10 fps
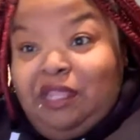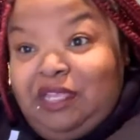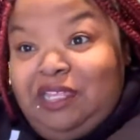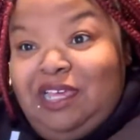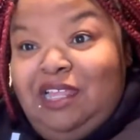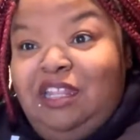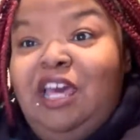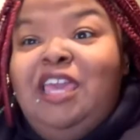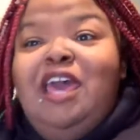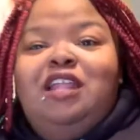it.
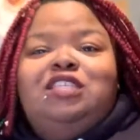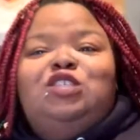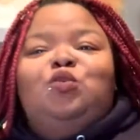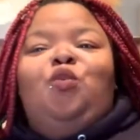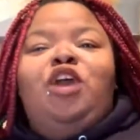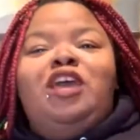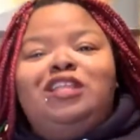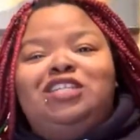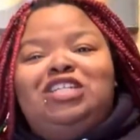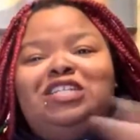Look at her
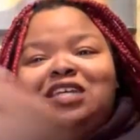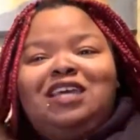switch,